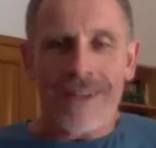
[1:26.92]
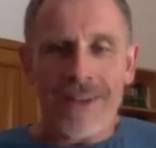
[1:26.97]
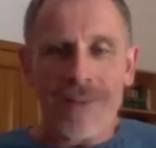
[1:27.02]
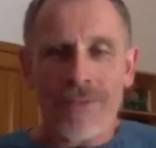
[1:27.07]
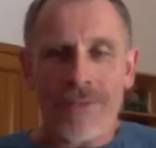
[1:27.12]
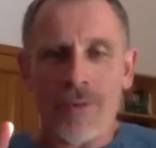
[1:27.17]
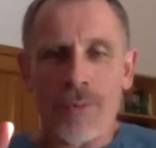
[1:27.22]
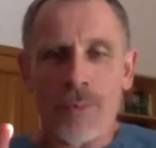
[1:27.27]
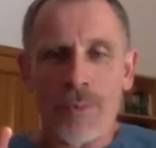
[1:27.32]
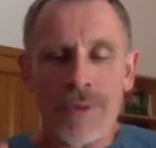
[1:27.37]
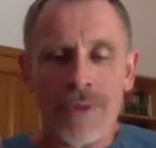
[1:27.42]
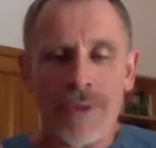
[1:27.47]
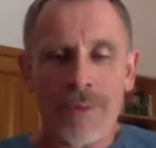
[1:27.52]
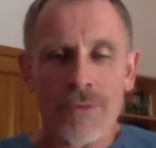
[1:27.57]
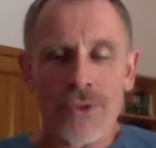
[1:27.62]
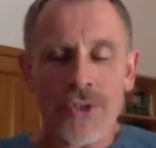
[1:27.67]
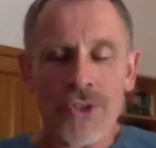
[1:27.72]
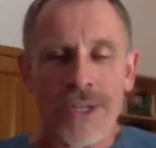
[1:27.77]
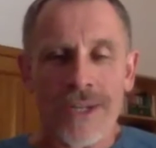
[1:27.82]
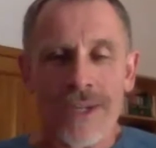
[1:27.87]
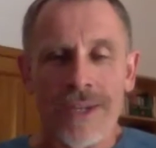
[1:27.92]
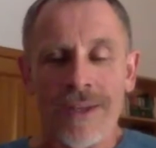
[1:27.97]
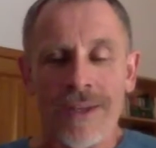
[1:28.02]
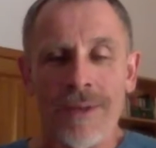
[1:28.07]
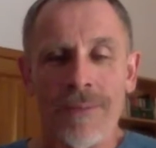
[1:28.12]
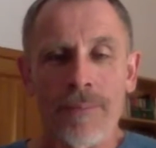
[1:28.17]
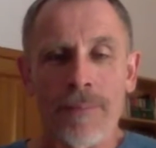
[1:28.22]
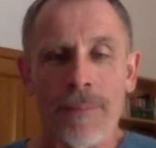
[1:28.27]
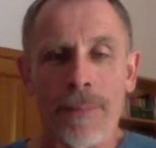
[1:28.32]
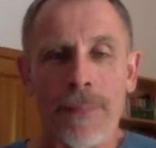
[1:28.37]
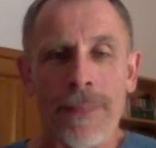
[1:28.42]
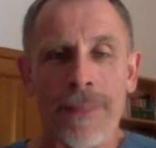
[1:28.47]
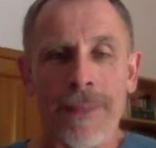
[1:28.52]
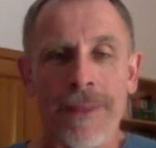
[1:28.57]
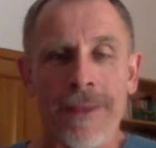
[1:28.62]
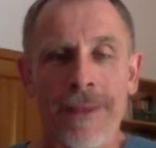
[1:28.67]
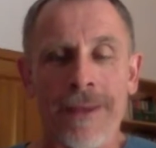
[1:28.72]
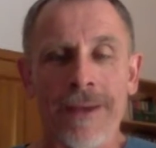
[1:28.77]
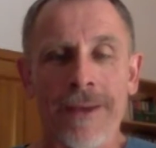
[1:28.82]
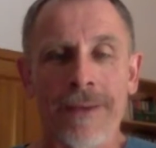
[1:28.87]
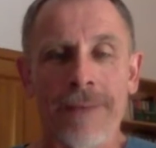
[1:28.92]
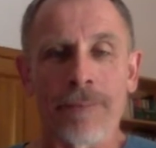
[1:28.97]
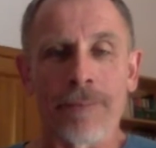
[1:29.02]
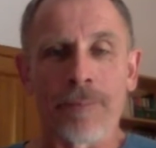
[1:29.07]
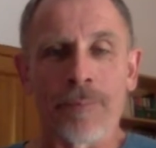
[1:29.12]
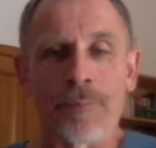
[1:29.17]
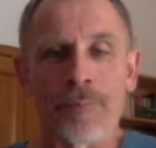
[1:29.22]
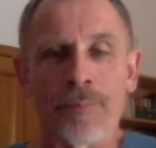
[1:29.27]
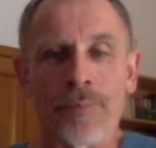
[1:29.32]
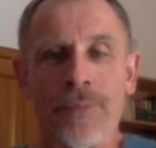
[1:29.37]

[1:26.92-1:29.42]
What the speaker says: hi everyone, I'm Cheda. I'm